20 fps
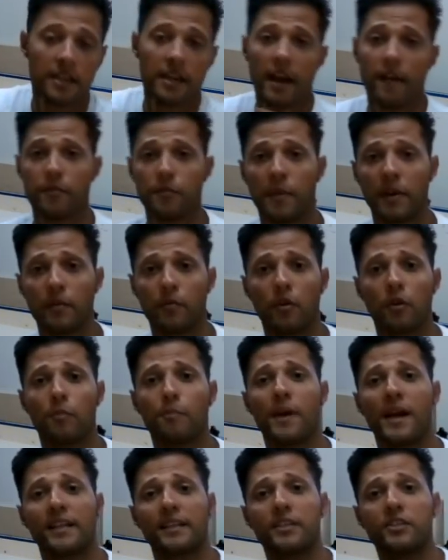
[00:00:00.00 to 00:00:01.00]
Everybody, welcome
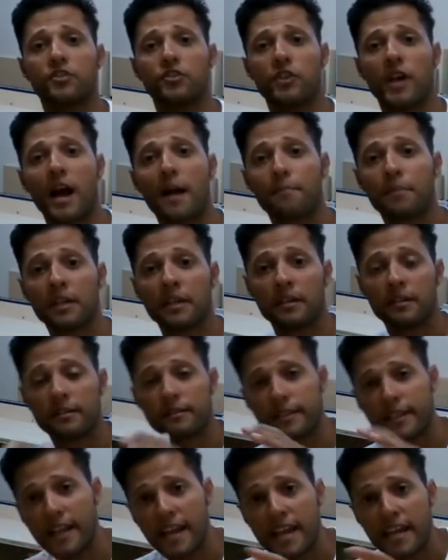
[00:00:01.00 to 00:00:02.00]
back to the shop.
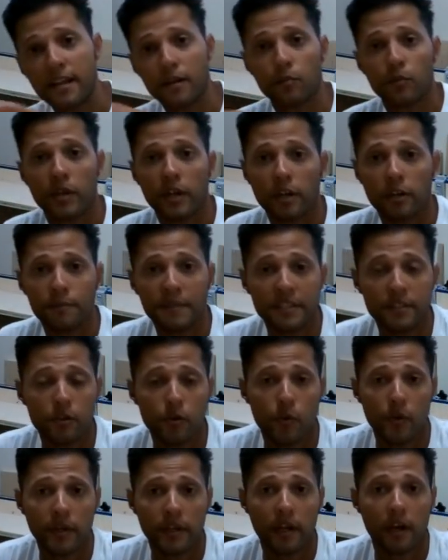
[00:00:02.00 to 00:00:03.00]
Today we're going to be
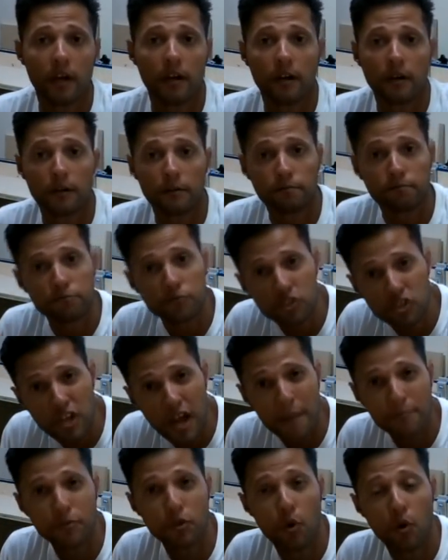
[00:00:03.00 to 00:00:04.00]
doing a
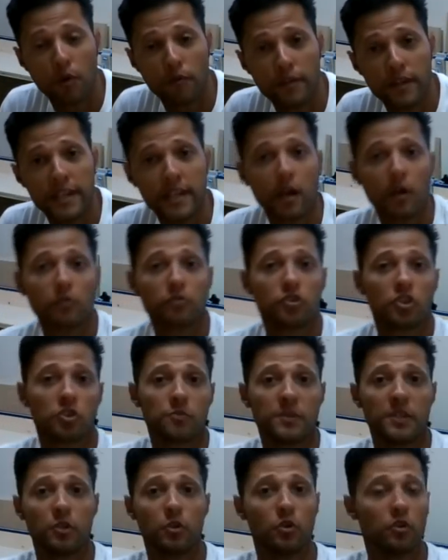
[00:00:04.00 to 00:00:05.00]
shop talk video
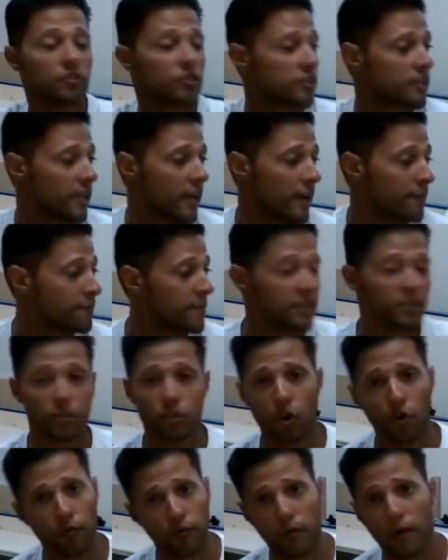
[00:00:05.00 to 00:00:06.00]
just because I've been
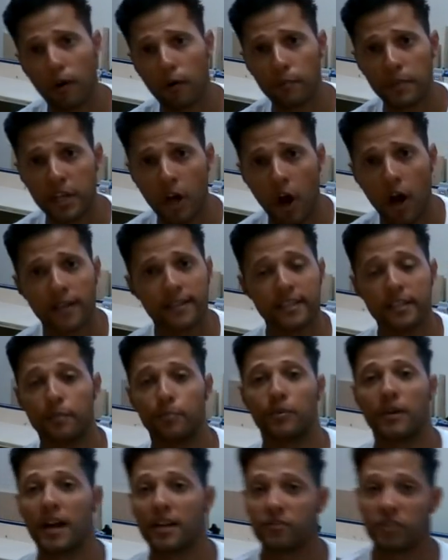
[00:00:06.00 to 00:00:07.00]
so far behind in the
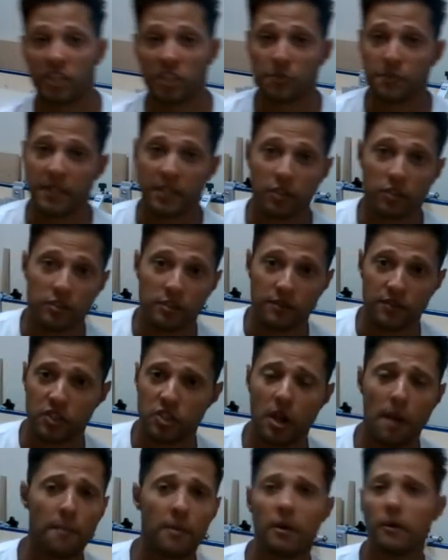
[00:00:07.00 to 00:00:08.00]
projects because of
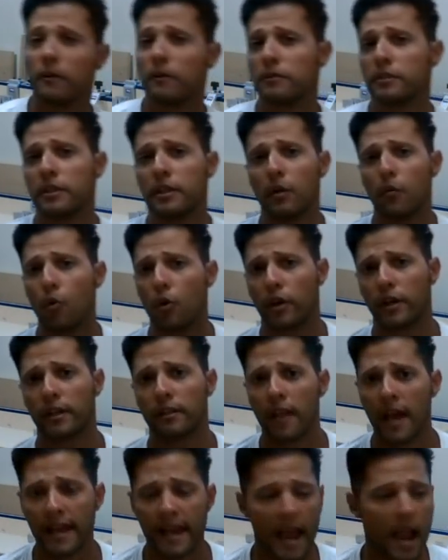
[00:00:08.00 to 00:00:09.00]
summer, working a
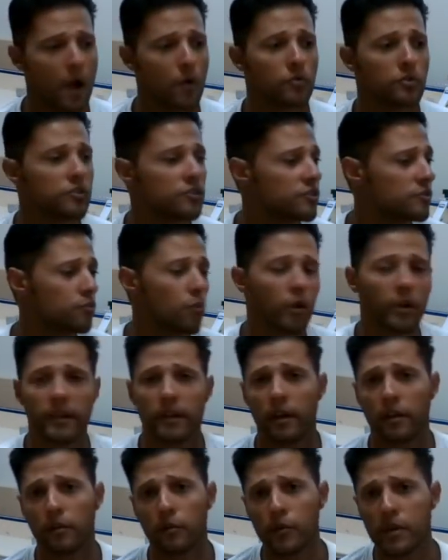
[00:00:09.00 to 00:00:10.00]
lot of hours,
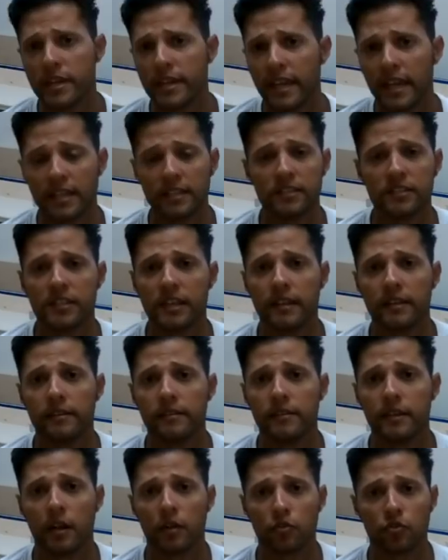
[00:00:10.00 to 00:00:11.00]
working on the weekends,
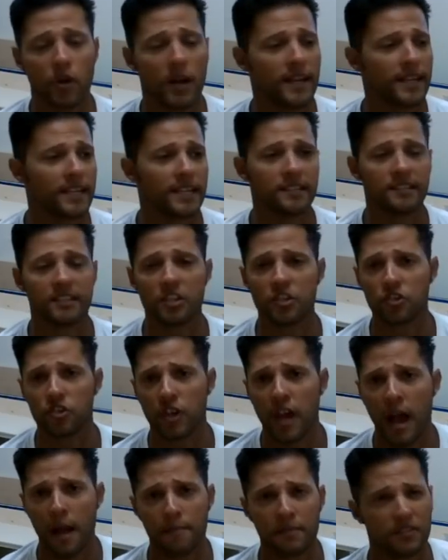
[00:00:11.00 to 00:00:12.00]
and trying to get into the
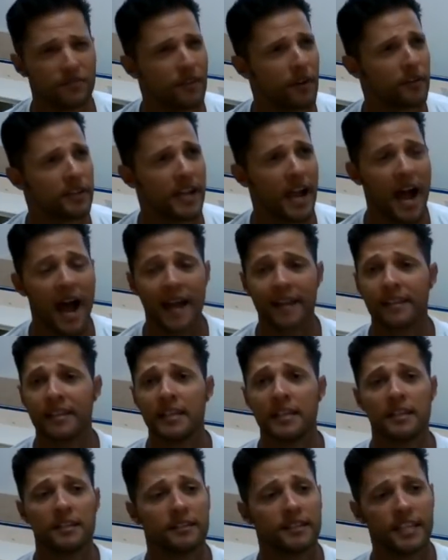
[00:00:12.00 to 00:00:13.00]
shop. It's very hot.
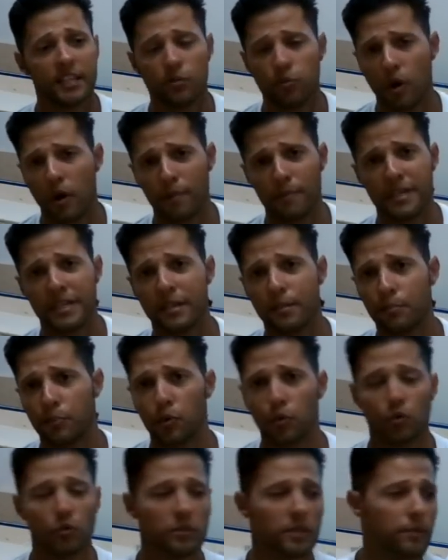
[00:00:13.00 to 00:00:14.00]
Kids want to be in the
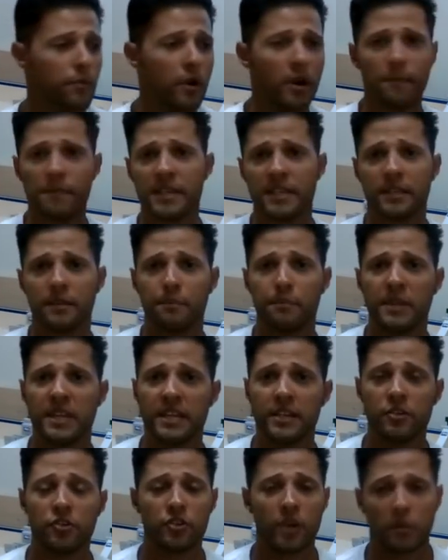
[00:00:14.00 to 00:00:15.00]
pool, they want to be at the
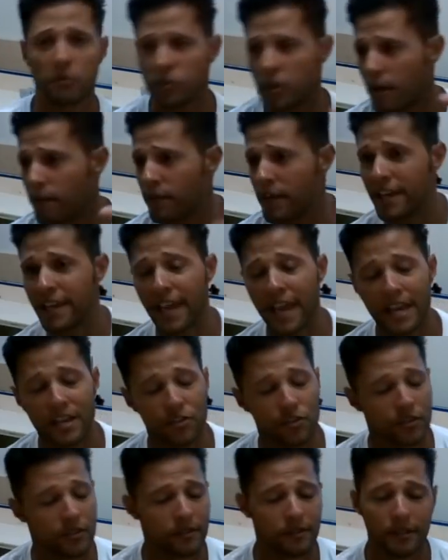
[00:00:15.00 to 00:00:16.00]
beach. I was on
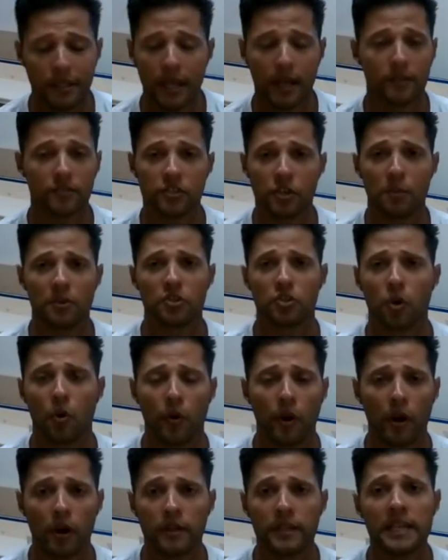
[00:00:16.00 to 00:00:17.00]
vacation, so much
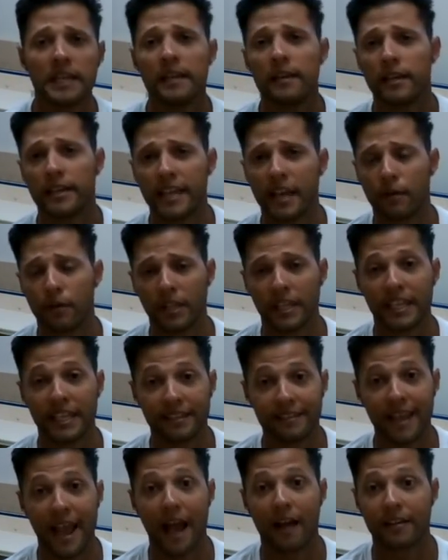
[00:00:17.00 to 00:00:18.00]
going on. Can't really
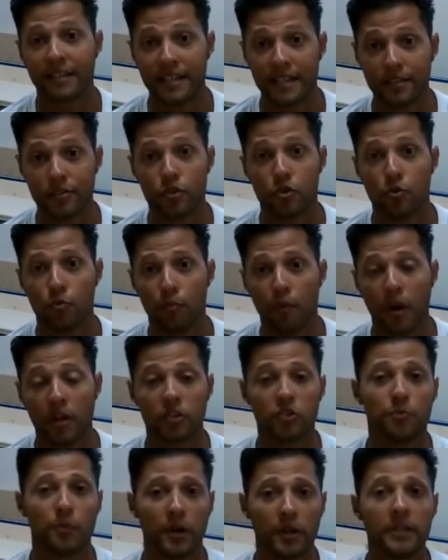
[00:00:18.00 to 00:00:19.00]
get down here too
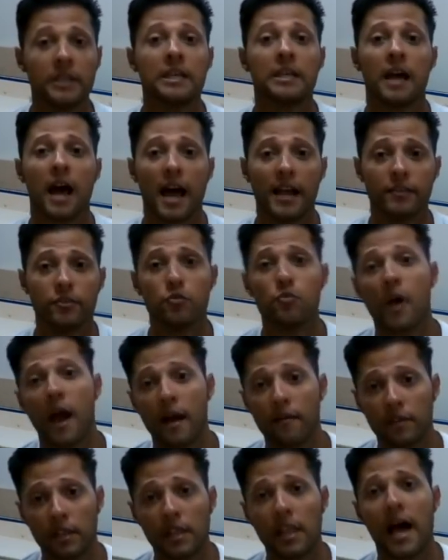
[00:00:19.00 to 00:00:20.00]
much, but I do
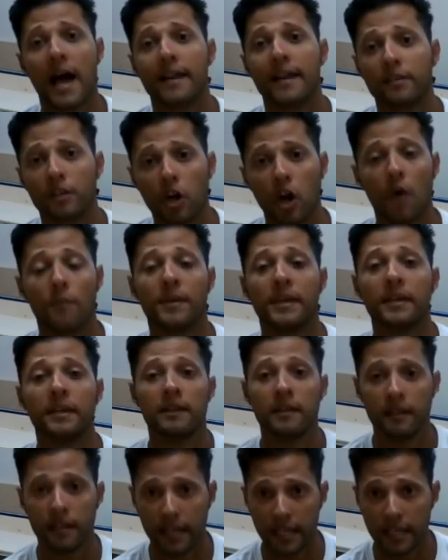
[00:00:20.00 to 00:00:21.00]
have a lot coming
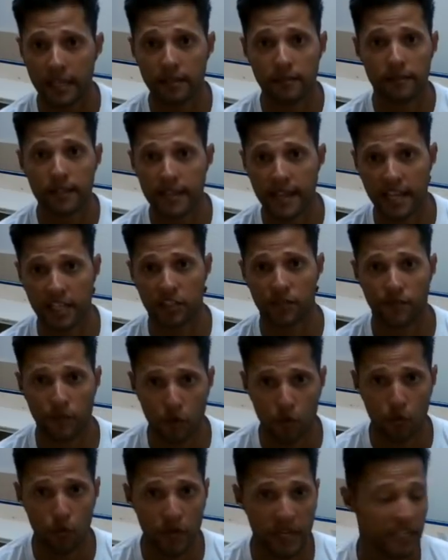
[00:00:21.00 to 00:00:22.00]
in the next
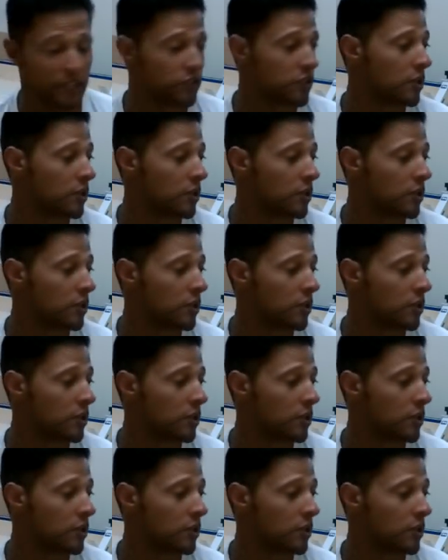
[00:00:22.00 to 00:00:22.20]
few weeks.